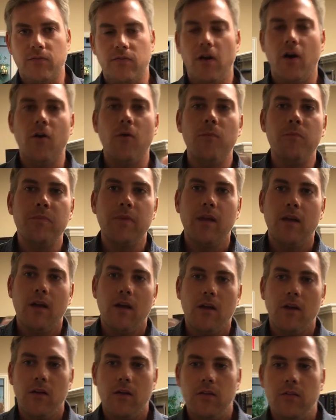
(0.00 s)
So
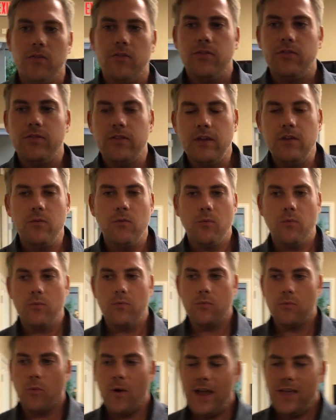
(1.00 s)
the
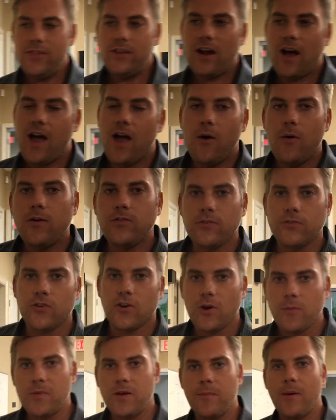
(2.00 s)
way that I always
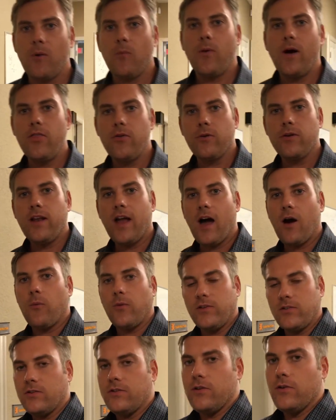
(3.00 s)
determine about whether or not
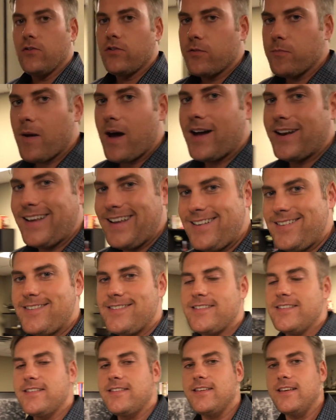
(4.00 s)
we should use spot
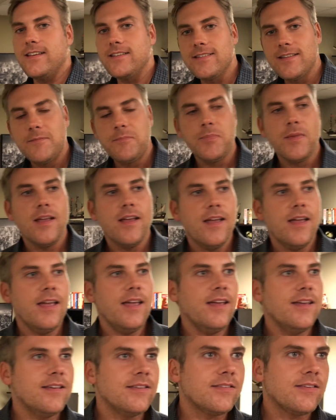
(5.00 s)
instances
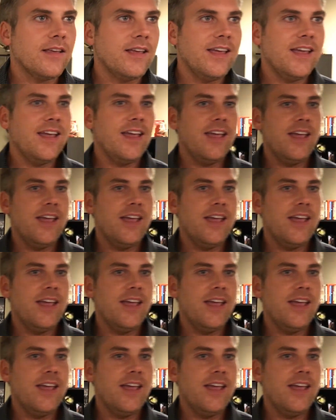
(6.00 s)
is,